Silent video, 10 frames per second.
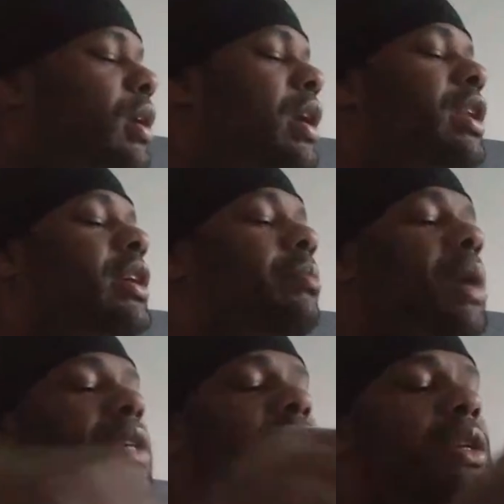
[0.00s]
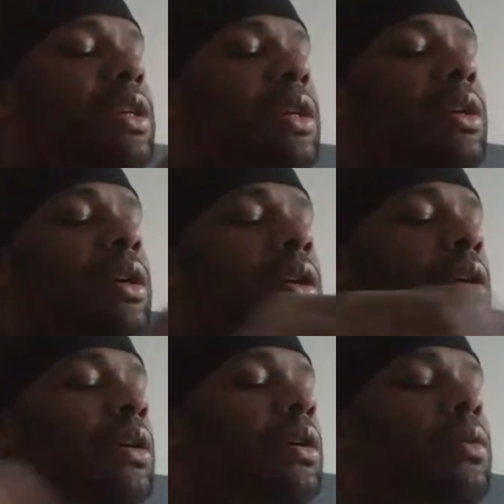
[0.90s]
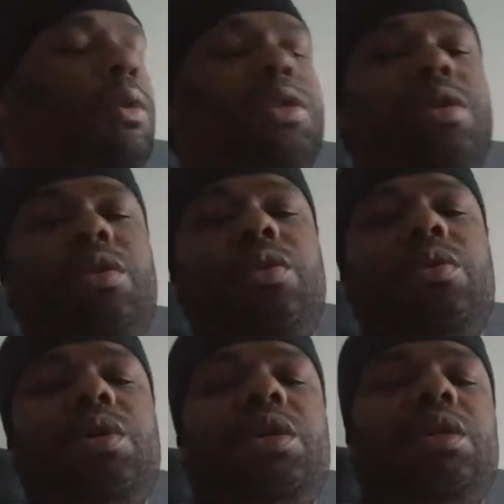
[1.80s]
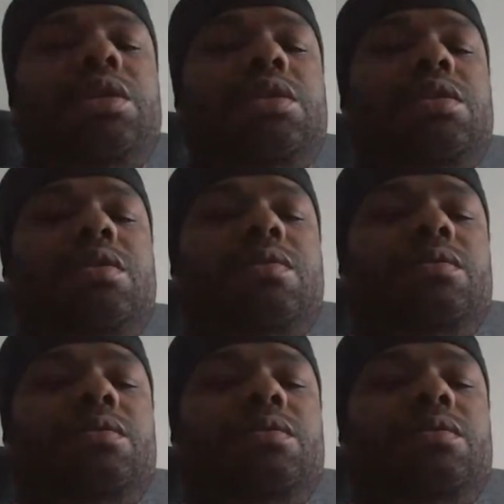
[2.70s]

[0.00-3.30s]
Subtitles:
and then basically what you're doing is